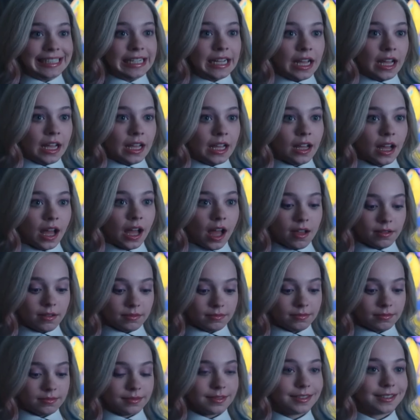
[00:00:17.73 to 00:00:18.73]
Deadline,
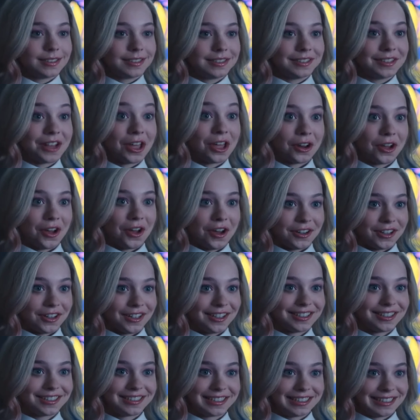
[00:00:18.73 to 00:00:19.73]
Emma Myers,
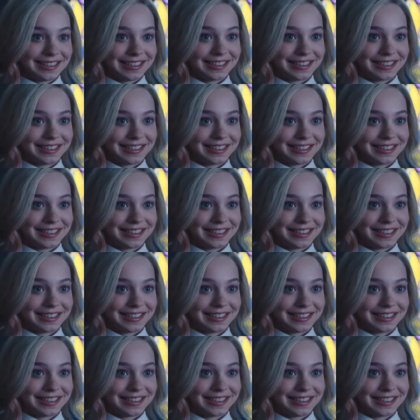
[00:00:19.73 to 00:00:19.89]
who's